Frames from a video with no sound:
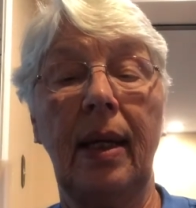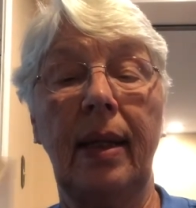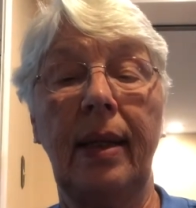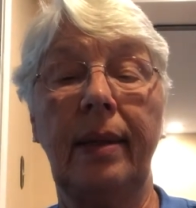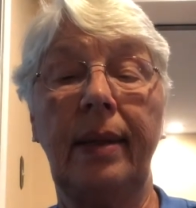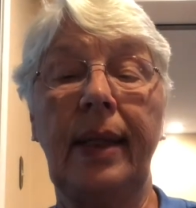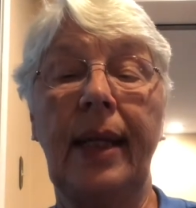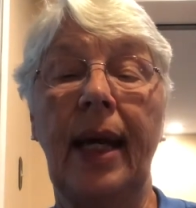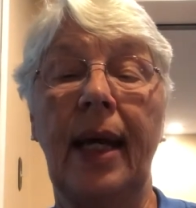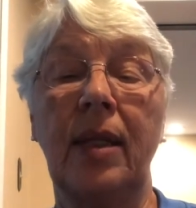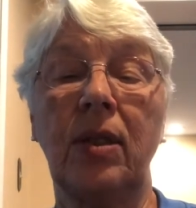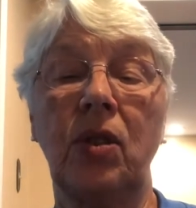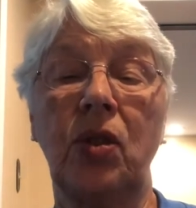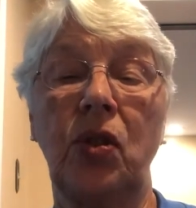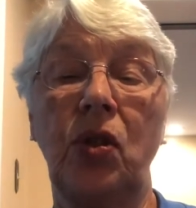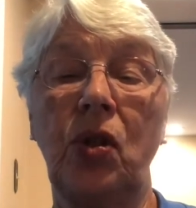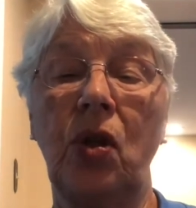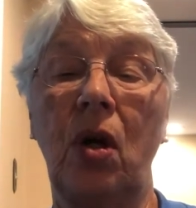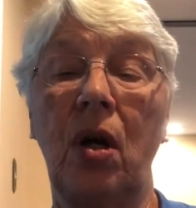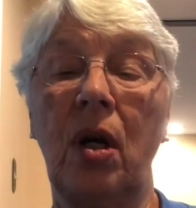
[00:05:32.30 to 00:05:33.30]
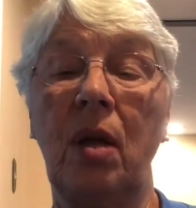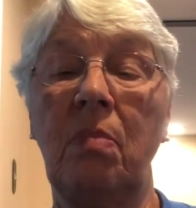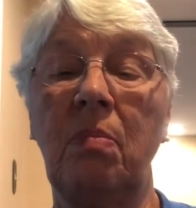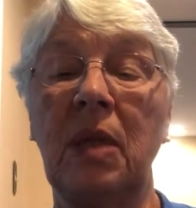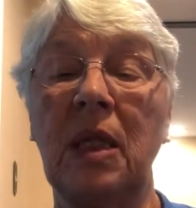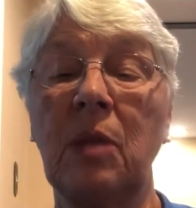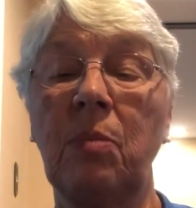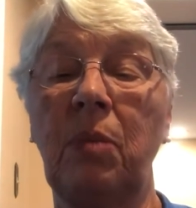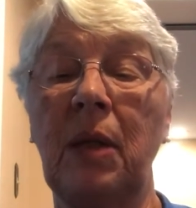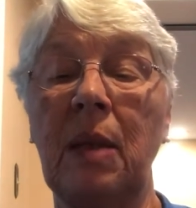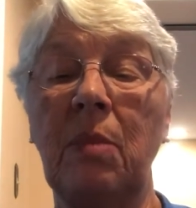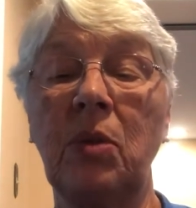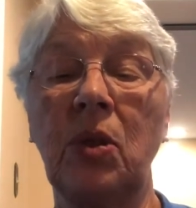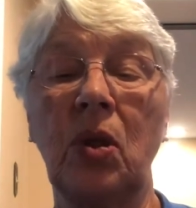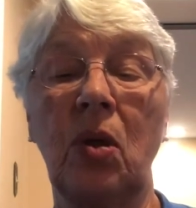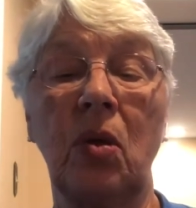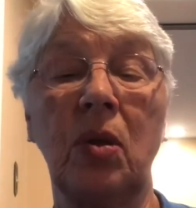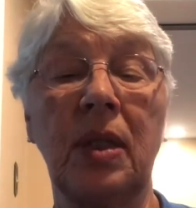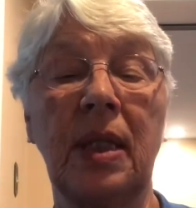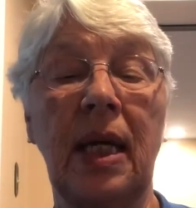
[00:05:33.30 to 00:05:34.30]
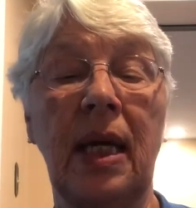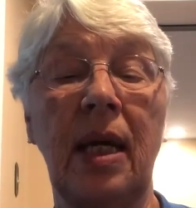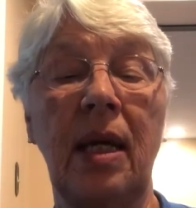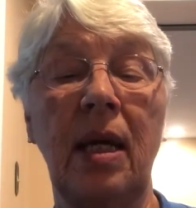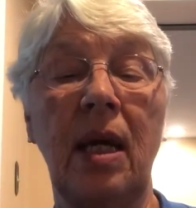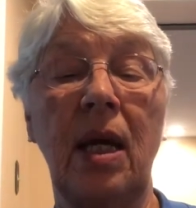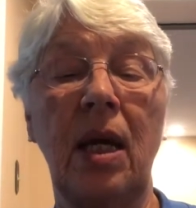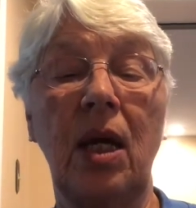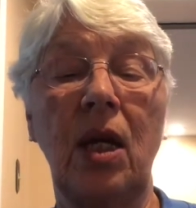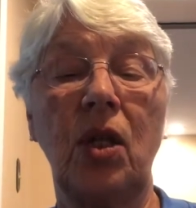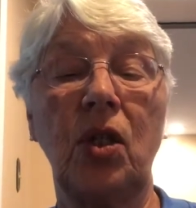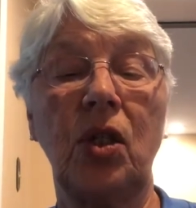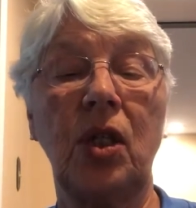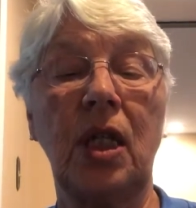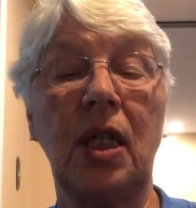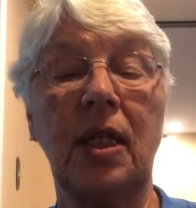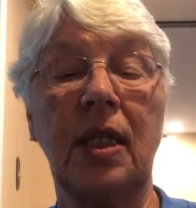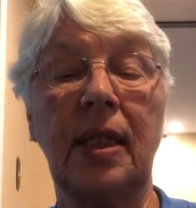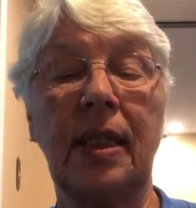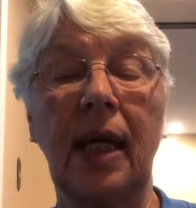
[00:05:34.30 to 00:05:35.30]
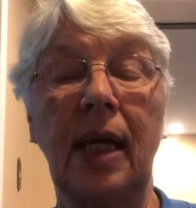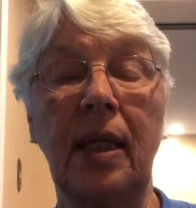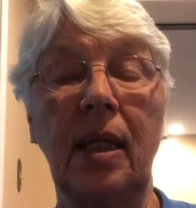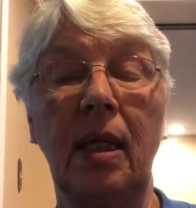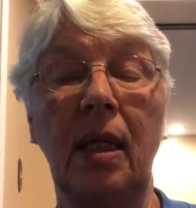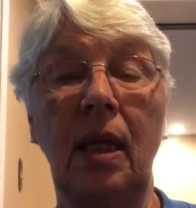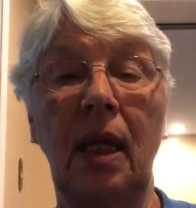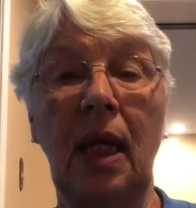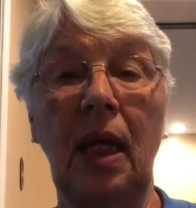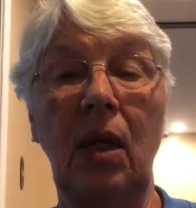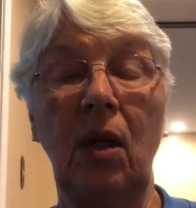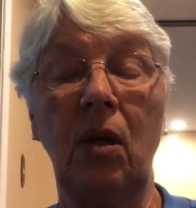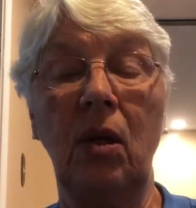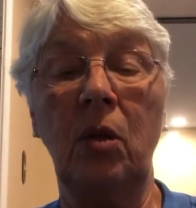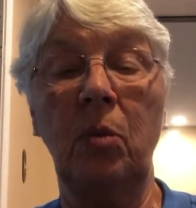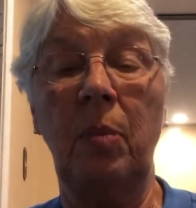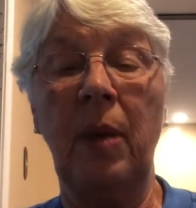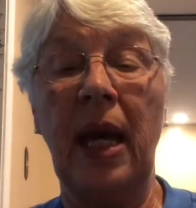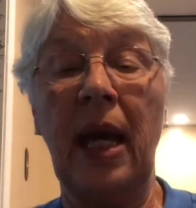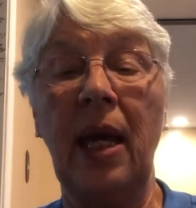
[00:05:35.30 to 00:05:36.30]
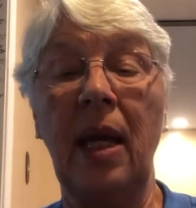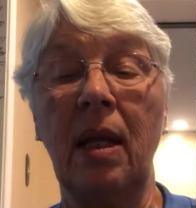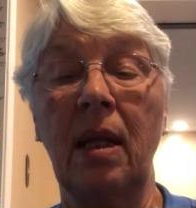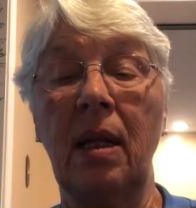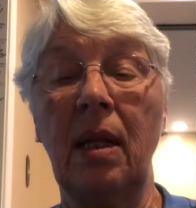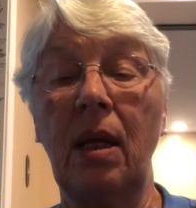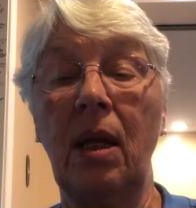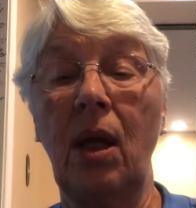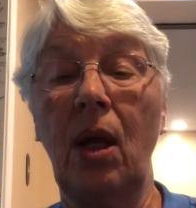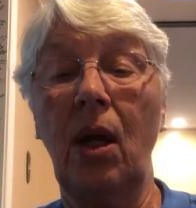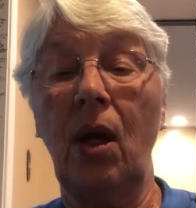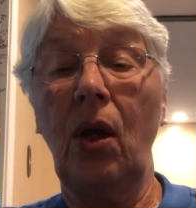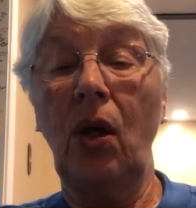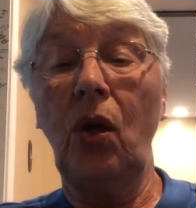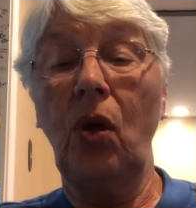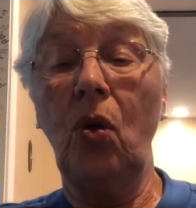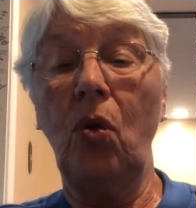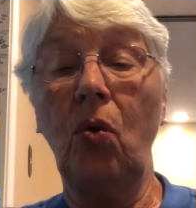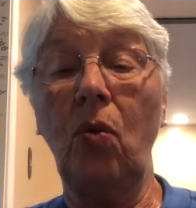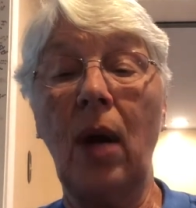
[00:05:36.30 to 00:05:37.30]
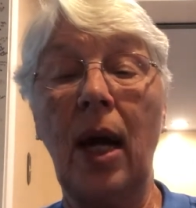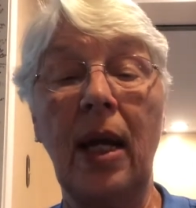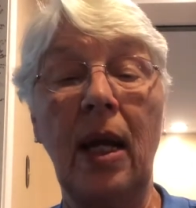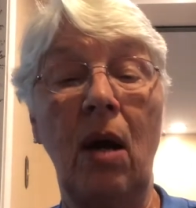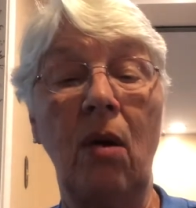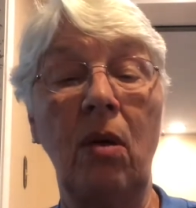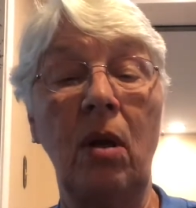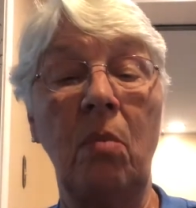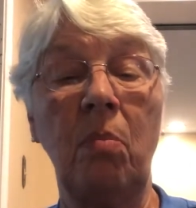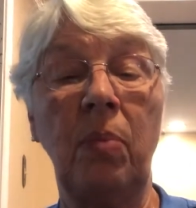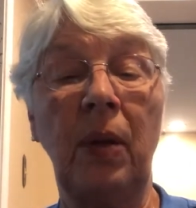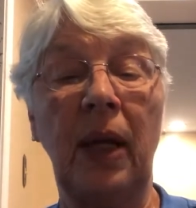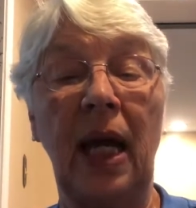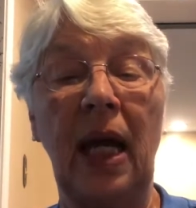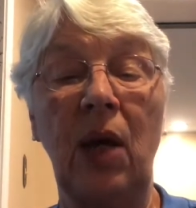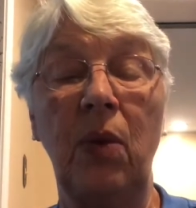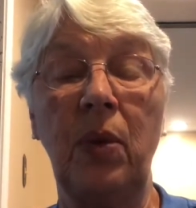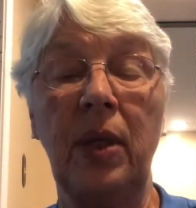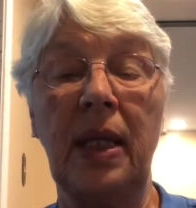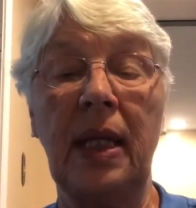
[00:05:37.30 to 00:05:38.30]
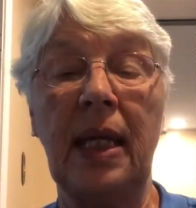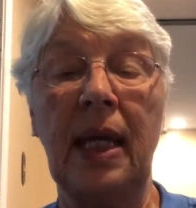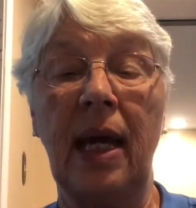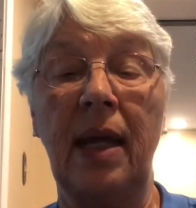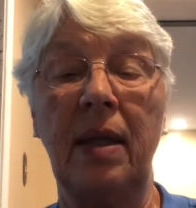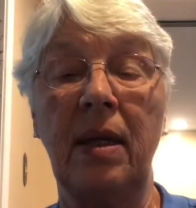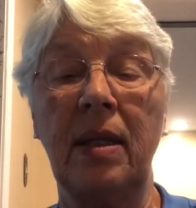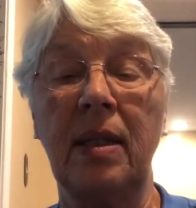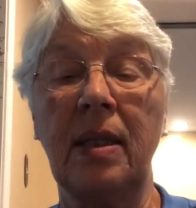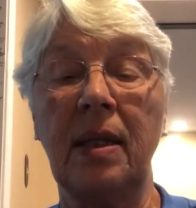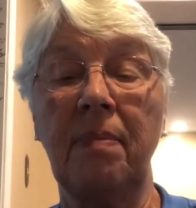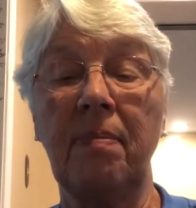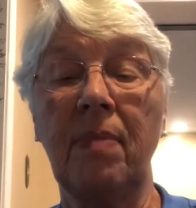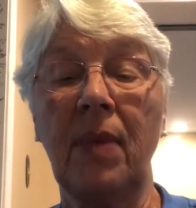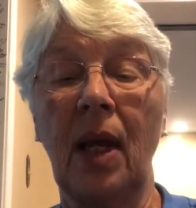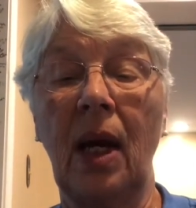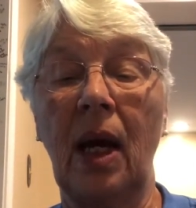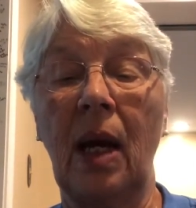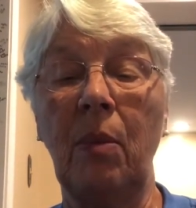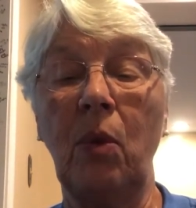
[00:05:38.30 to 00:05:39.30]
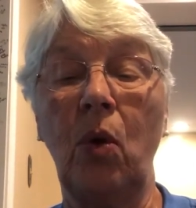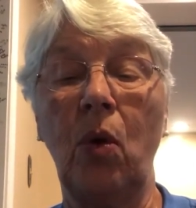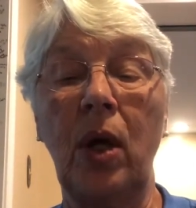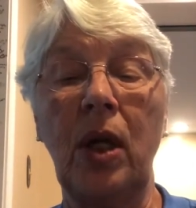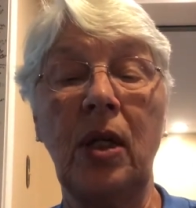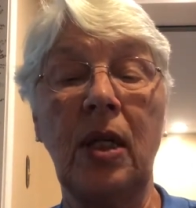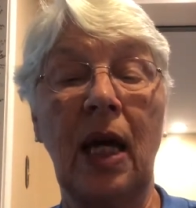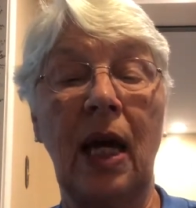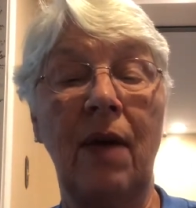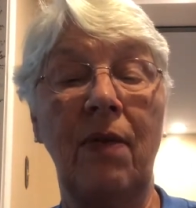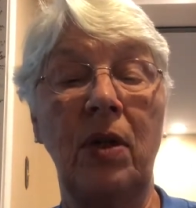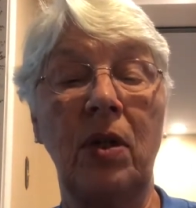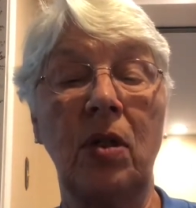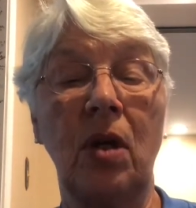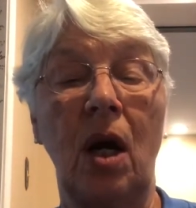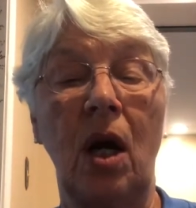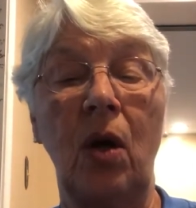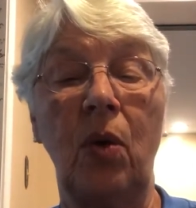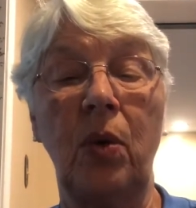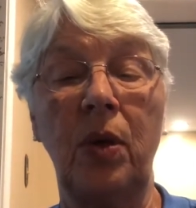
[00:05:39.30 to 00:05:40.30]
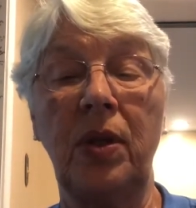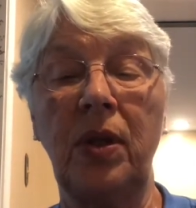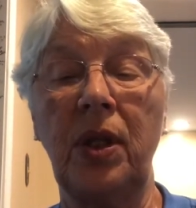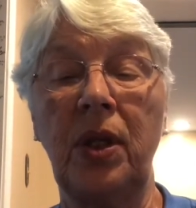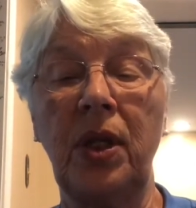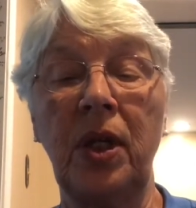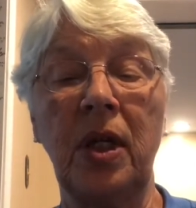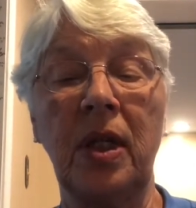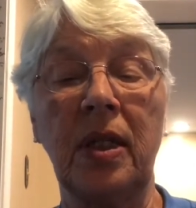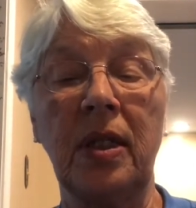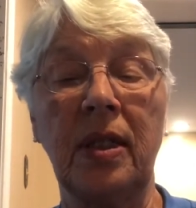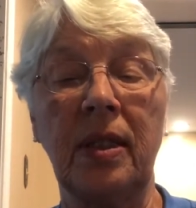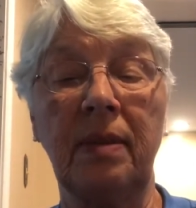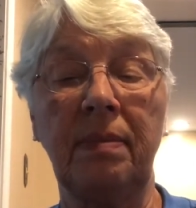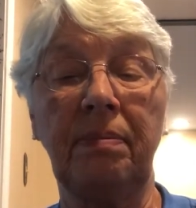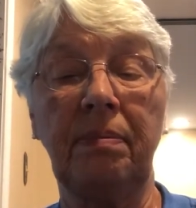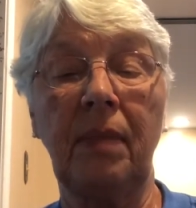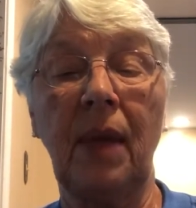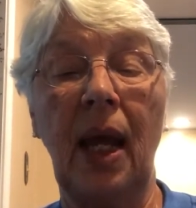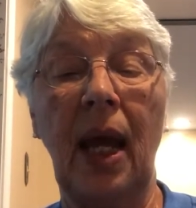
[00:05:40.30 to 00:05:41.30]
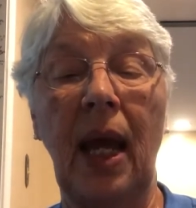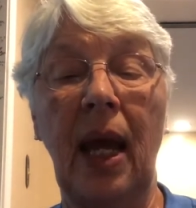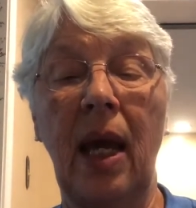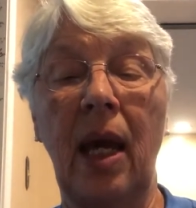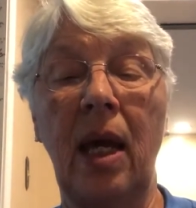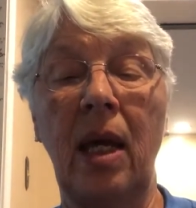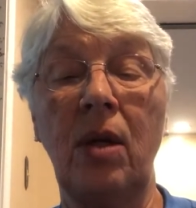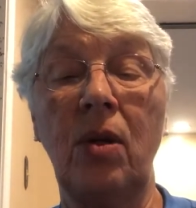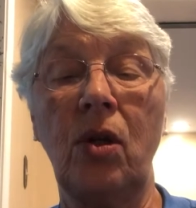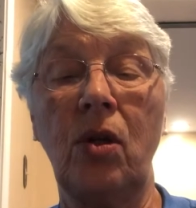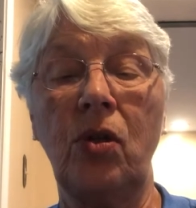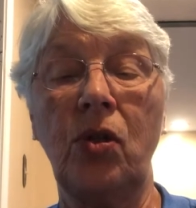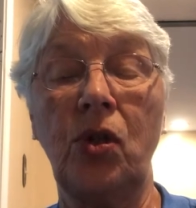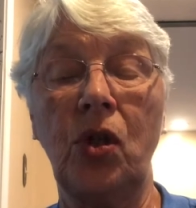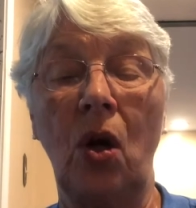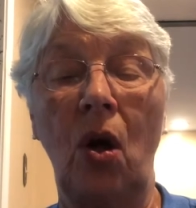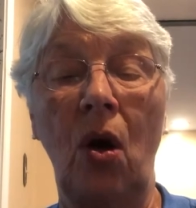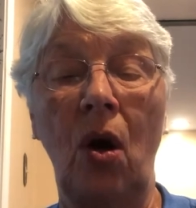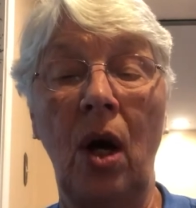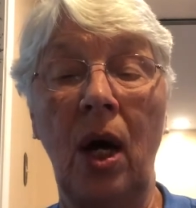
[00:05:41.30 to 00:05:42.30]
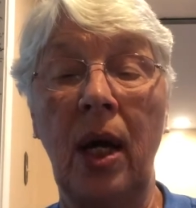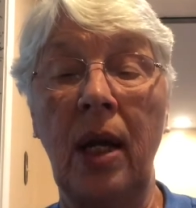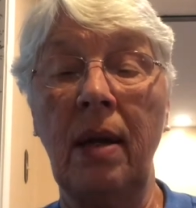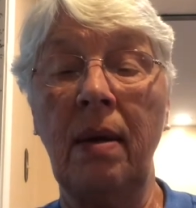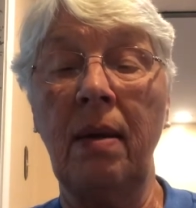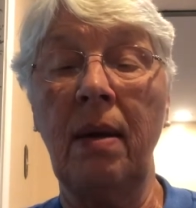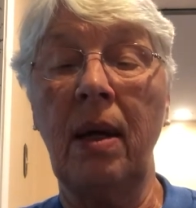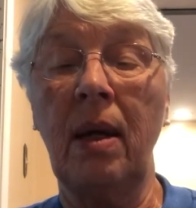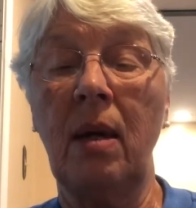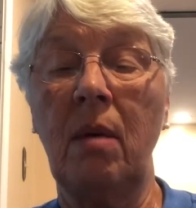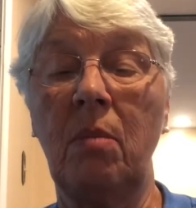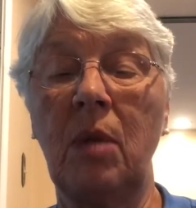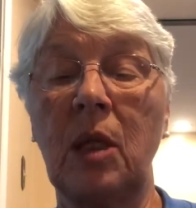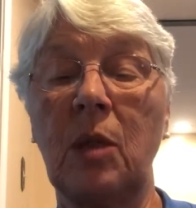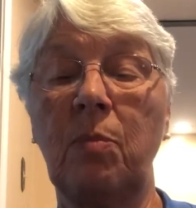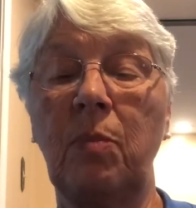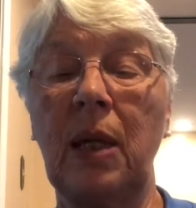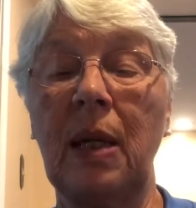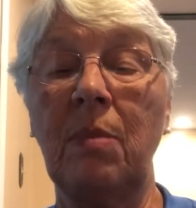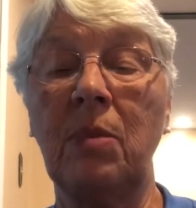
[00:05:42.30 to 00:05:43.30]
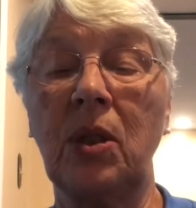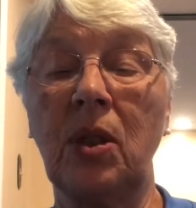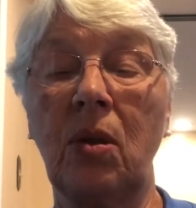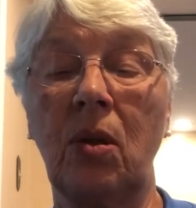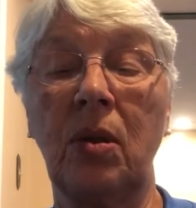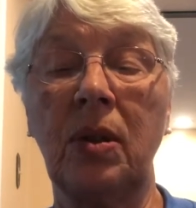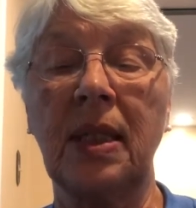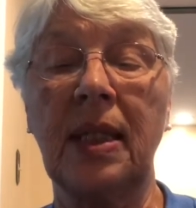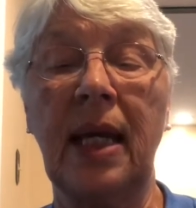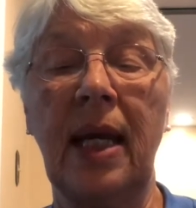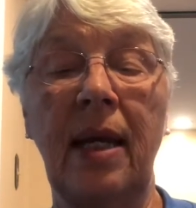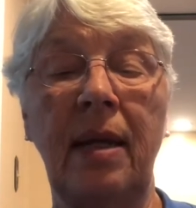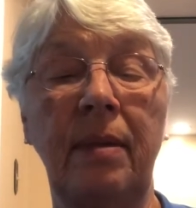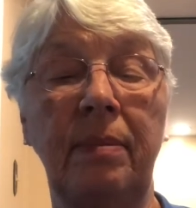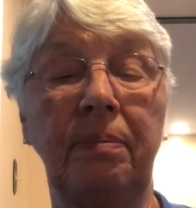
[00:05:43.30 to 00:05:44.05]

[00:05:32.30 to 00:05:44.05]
Yes, John, Miss Plimsoll said. She suddenly looked pale. You run out and play with the others. I'm going to have a talk with the nurse. And John, Miss Plimsoll said,